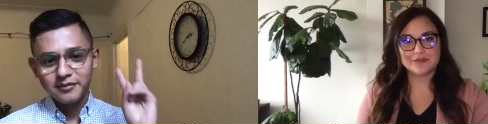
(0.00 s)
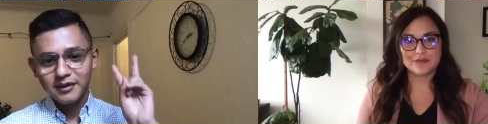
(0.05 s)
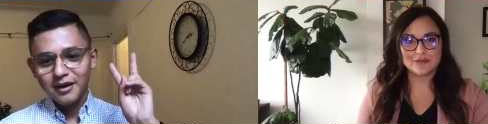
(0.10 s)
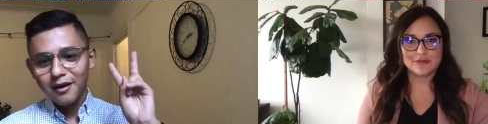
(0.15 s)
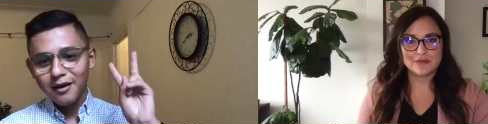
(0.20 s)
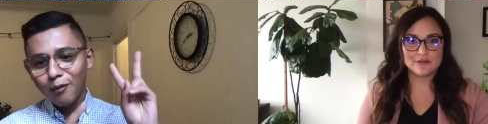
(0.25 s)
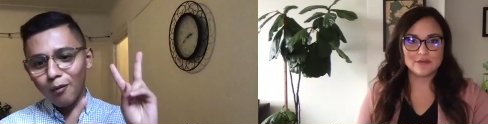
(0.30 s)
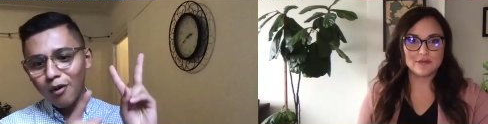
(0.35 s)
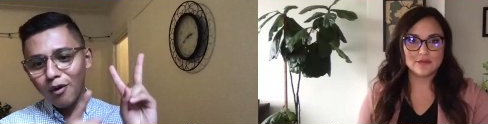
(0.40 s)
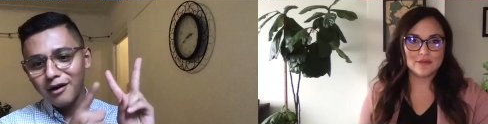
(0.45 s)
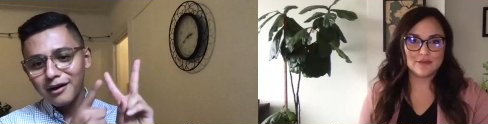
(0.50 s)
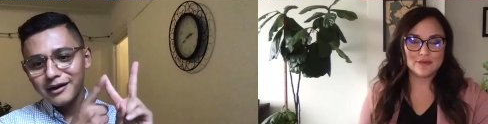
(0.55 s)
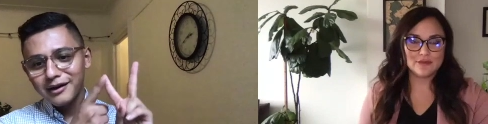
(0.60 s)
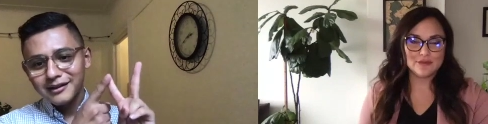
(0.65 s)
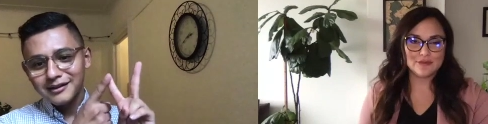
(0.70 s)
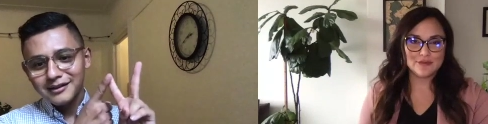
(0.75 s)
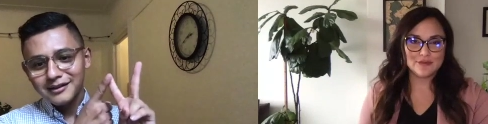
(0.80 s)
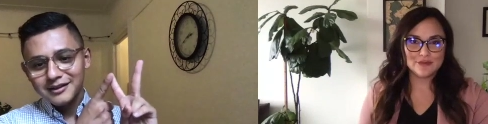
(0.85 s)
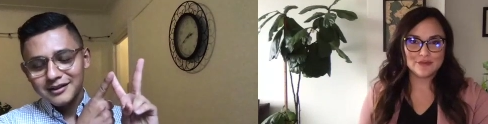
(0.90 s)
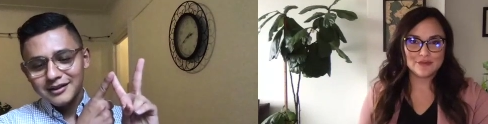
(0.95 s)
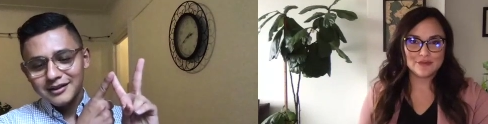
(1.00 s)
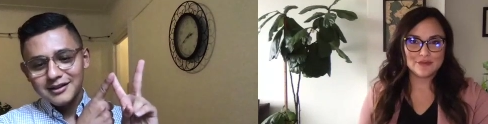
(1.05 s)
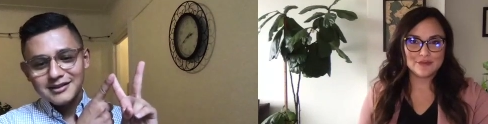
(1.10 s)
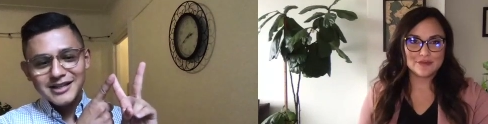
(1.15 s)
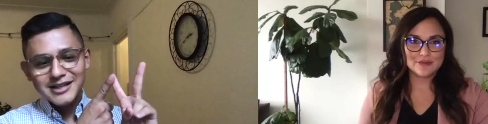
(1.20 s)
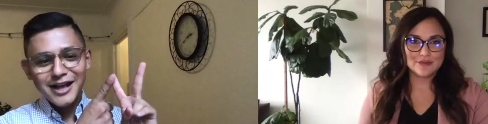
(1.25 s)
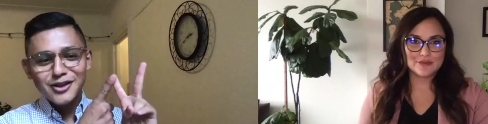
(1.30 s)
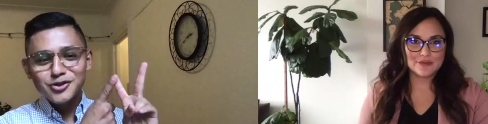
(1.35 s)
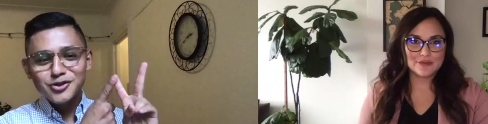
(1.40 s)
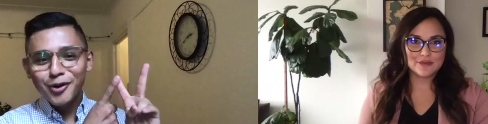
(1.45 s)
Speaker 1: One, tell
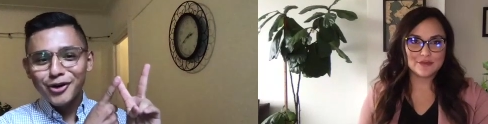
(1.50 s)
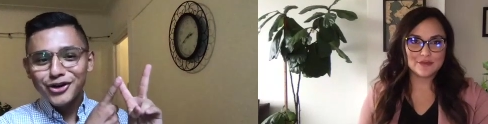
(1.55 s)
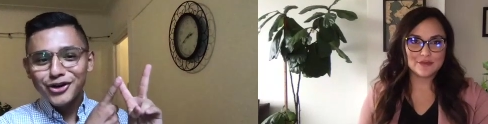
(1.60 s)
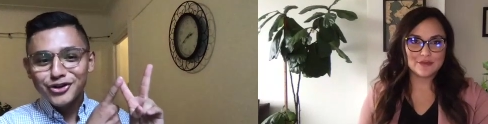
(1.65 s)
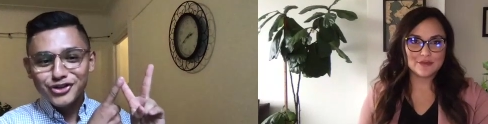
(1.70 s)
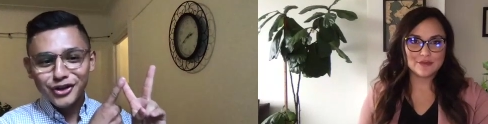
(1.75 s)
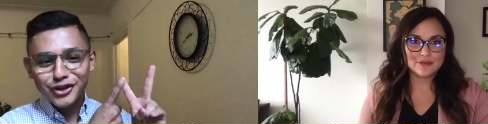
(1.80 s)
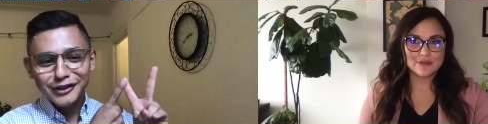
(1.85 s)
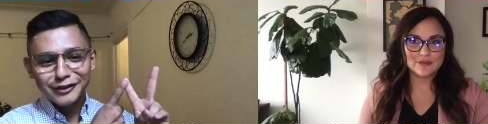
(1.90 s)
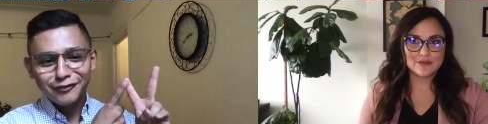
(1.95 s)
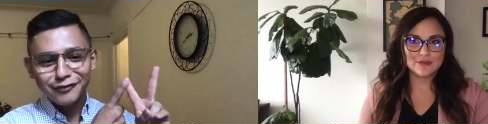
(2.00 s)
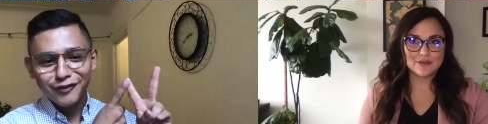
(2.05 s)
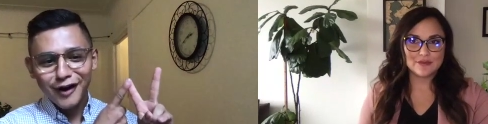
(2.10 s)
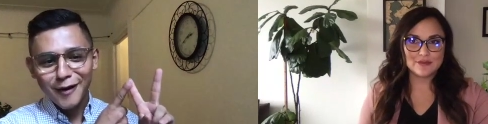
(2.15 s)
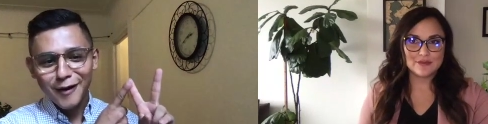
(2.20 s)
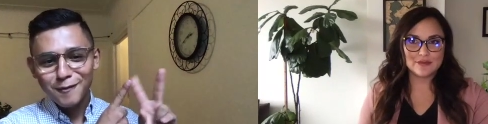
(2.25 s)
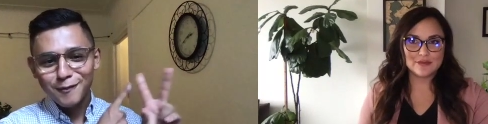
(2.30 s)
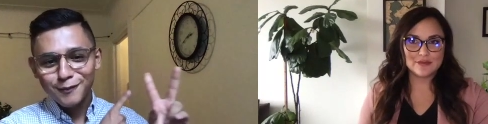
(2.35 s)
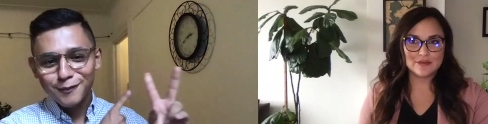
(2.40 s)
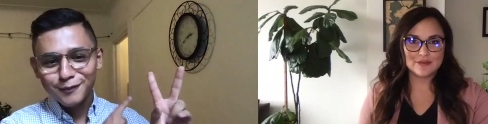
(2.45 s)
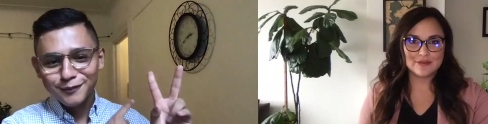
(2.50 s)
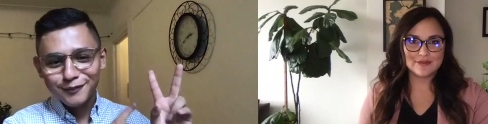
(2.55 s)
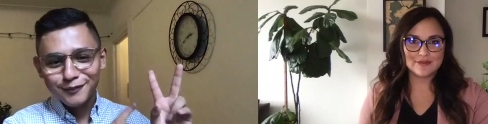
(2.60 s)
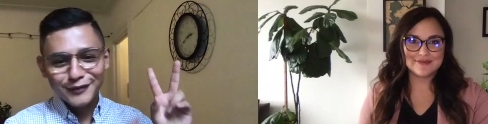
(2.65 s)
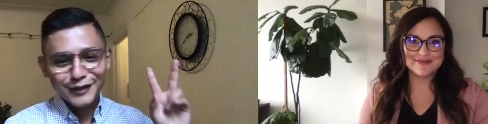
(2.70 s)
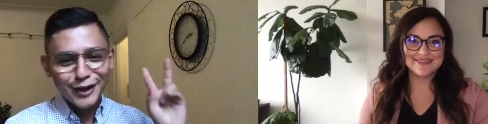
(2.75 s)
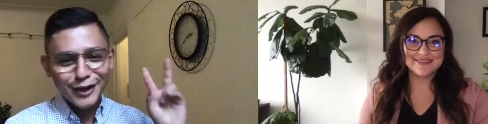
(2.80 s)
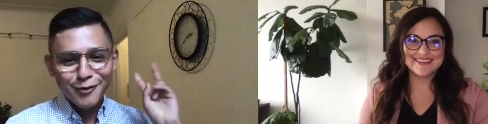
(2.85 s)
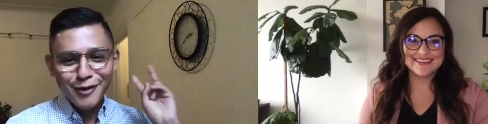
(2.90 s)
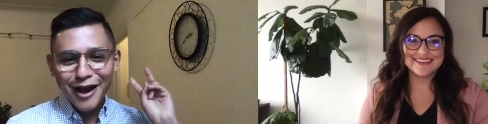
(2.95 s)
us where you're joining from. You
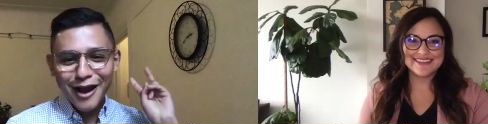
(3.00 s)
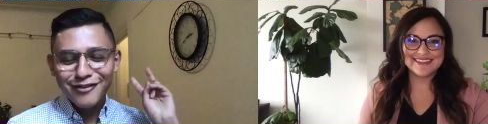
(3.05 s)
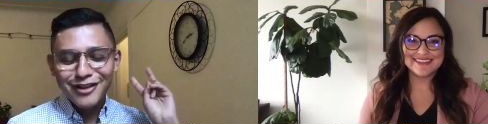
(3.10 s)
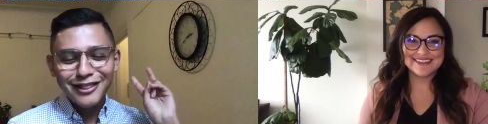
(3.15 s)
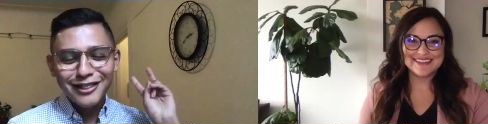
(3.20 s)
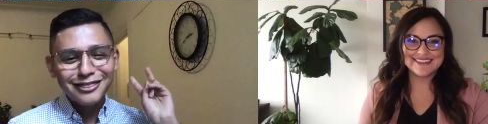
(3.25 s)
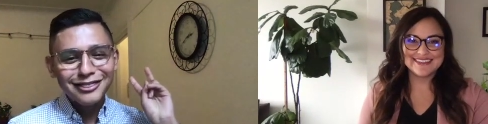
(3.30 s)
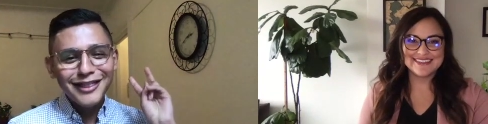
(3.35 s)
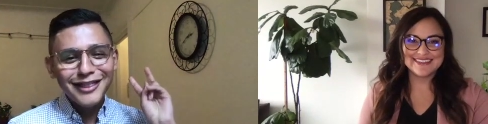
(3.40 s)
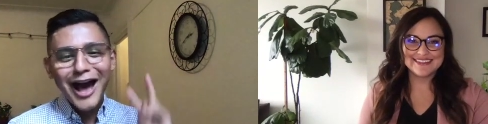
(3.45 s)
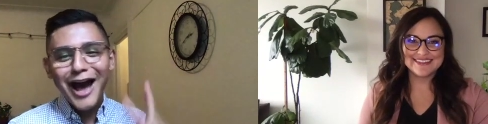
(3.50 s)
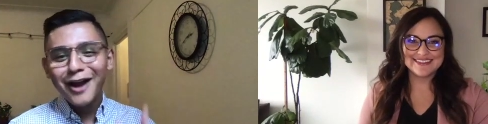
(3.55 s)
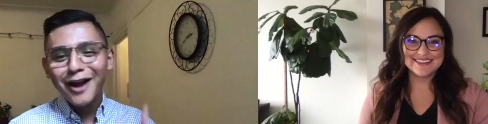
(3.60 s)
know, we have a lot of